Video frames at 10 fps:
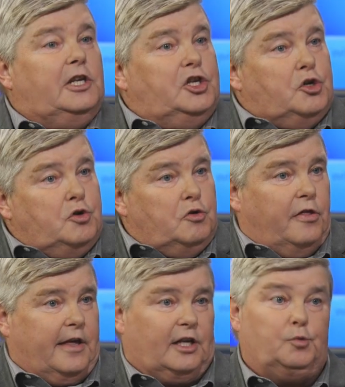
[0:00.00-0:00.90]
to do new
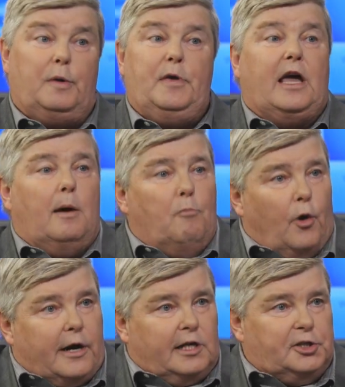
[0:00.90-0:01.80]
things. We become
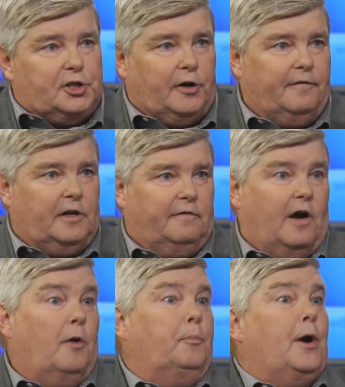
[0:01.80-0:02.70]
more conservative.
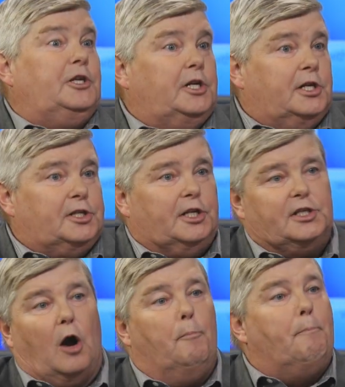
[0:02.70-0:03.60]
Our
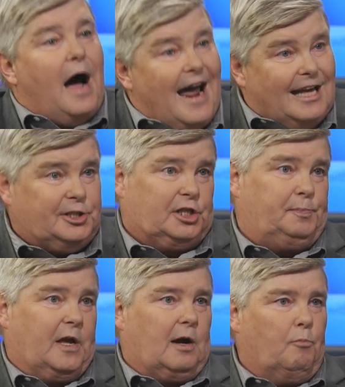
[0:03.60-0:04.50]
prejudices, our biases
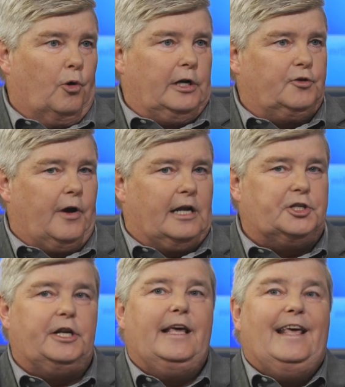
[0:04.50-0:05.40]
become more
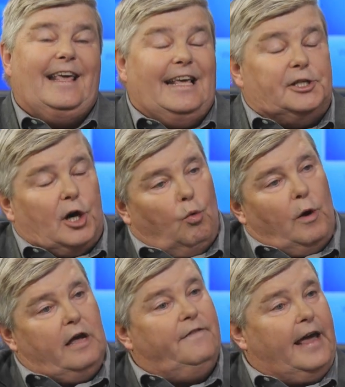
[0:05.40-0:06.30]
entrenched. It's our
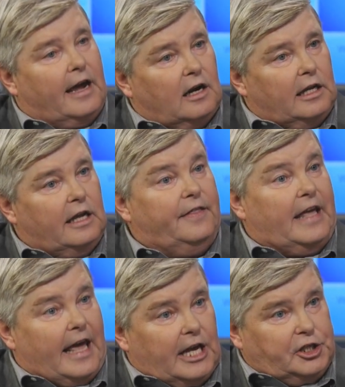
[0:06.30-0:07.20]
way of handling
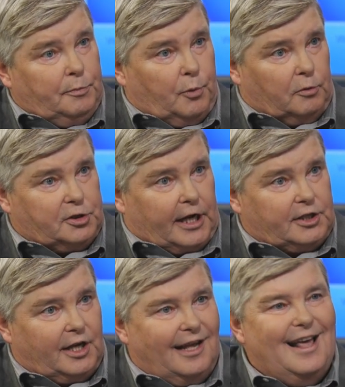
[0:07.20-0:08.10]
the aging process.